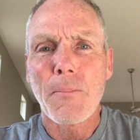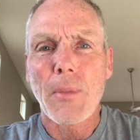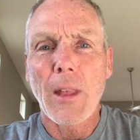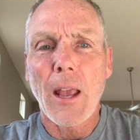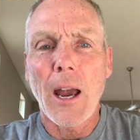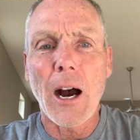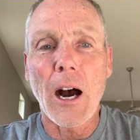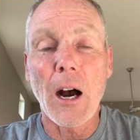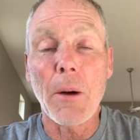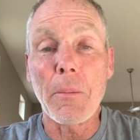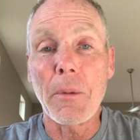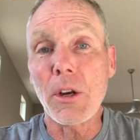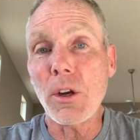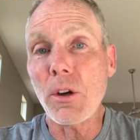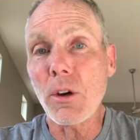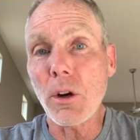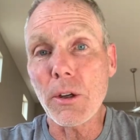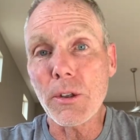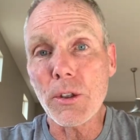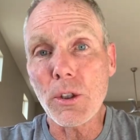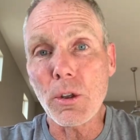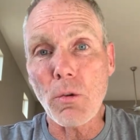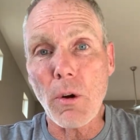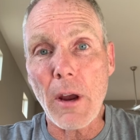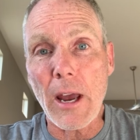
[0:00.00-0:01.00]
And you can
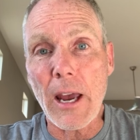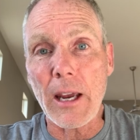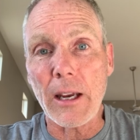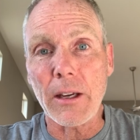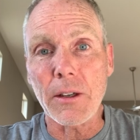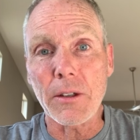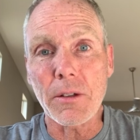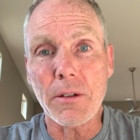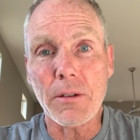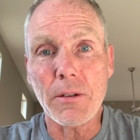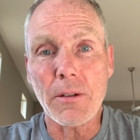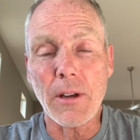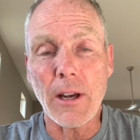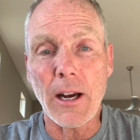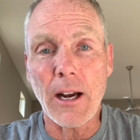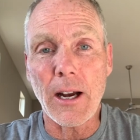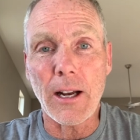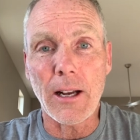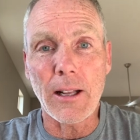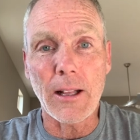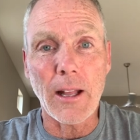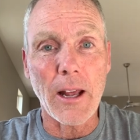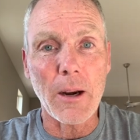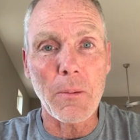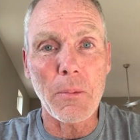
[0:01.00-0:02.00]
also do eggs.
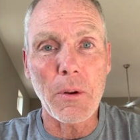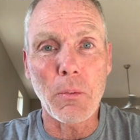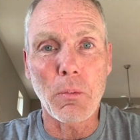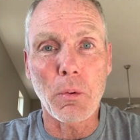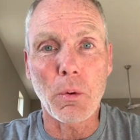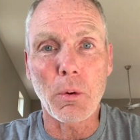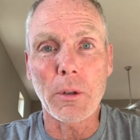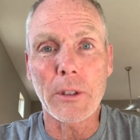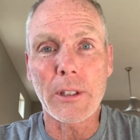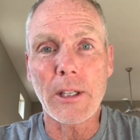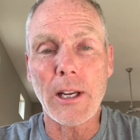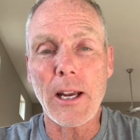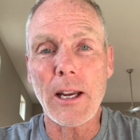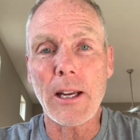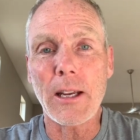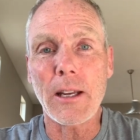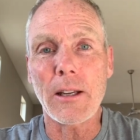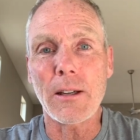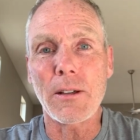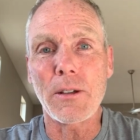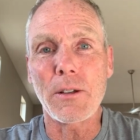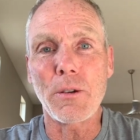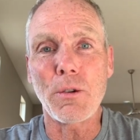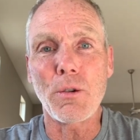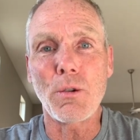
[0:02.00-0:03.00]
A lot of people will take
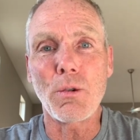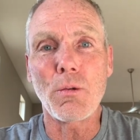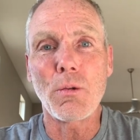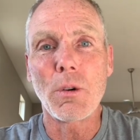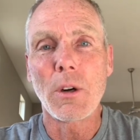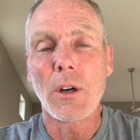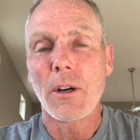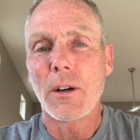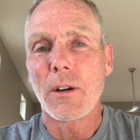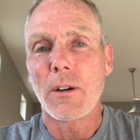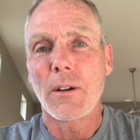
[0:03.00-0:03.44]
and do,